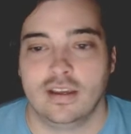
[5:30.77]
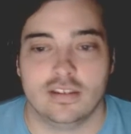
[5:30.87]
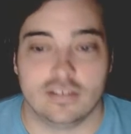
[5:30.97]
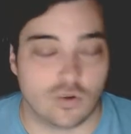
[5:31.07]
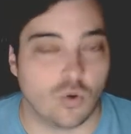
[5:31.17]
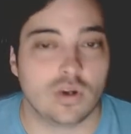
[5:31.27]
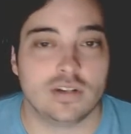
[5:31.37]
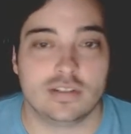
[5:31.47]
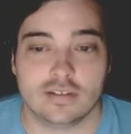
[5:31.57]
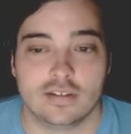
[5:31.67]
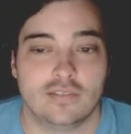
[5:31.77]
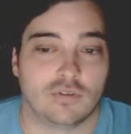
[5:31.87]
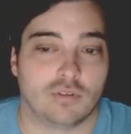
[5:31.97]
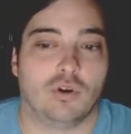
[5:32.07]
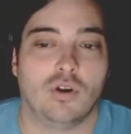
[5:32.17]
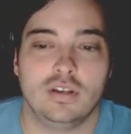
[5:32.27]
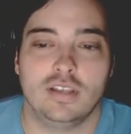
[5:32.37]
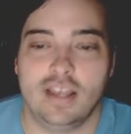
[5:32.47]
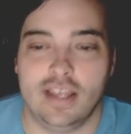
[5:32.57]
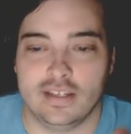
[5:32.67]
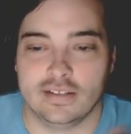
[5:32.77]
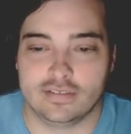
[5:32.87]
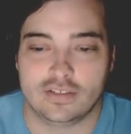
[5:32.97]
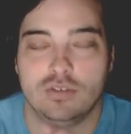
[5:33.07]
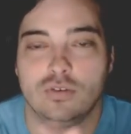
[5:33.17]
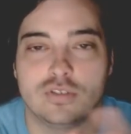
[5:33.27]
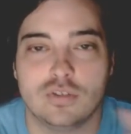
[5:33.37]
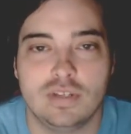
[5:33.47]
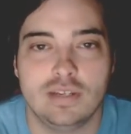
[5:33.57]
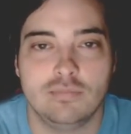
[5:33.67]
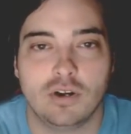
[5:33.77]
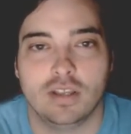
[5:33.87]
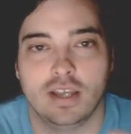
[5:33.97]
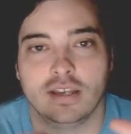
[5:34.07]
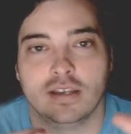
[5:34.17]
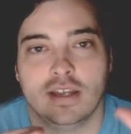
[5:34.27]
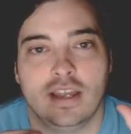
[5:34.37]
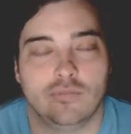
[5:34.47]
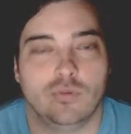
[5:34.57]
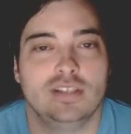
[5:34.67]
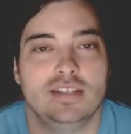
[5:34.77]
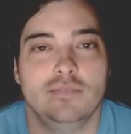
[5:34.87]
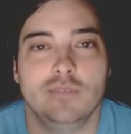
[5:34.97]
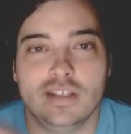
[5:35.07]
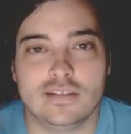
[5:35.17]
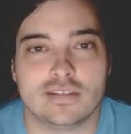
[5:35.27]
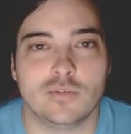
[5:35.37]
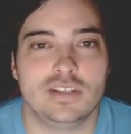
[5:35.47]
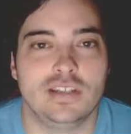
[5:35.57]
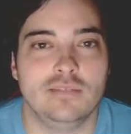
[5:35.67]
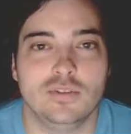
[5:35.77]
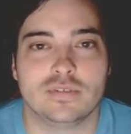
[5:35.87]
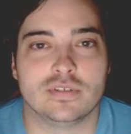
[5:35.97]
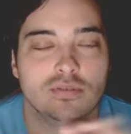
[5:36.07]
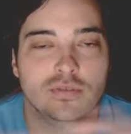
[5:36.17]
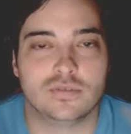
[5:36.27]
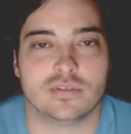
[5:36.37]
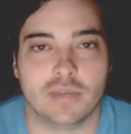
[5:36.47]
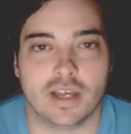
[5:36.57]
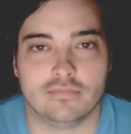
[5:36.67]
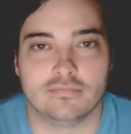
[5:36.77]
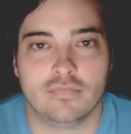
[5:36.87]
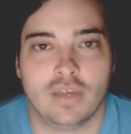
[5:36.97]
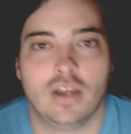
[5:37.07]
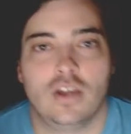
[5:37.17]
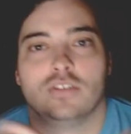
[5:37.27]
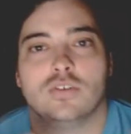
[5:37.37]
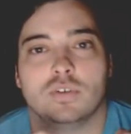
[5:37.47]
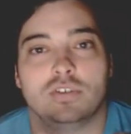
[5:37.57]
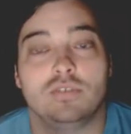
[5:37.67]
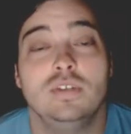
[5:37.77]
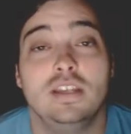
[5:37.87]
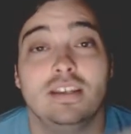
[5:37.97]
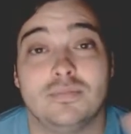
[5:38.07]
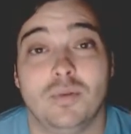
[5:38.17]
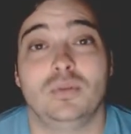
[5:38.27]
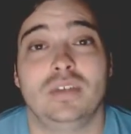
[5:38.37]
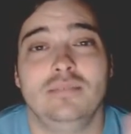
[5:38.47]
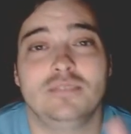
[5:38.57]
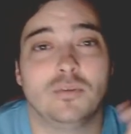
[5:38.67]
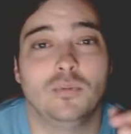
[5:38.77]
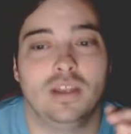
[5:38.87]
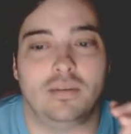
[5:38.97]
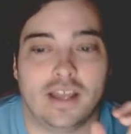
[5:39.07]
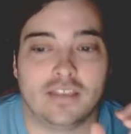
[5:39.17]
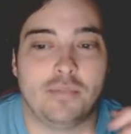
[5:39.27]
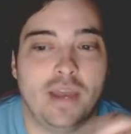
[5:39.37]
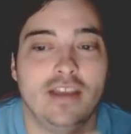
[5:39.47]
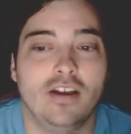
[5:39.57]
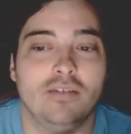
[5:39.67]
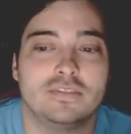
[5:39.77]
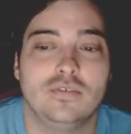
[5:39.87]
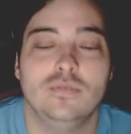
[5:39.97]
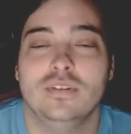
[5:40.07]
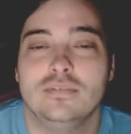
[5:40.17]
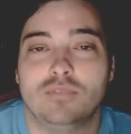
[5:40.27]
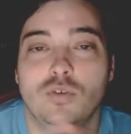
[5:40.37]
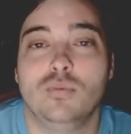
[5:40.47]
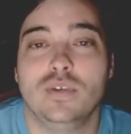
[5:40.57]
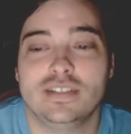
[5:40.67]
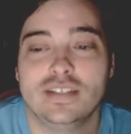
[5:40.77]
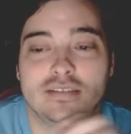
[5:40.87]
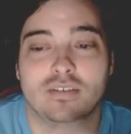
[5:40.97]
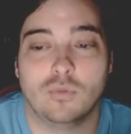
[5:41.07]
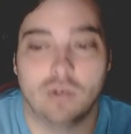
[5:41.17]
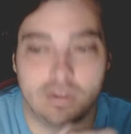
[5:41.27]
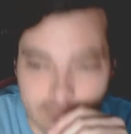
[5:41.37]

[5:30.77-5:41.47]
Of course, for a parlay, so you do a two team parlay. If one team wins and one team loses, you lose the bet. So what you need is both teams to win. Now the payoff is two and 2.6 to one.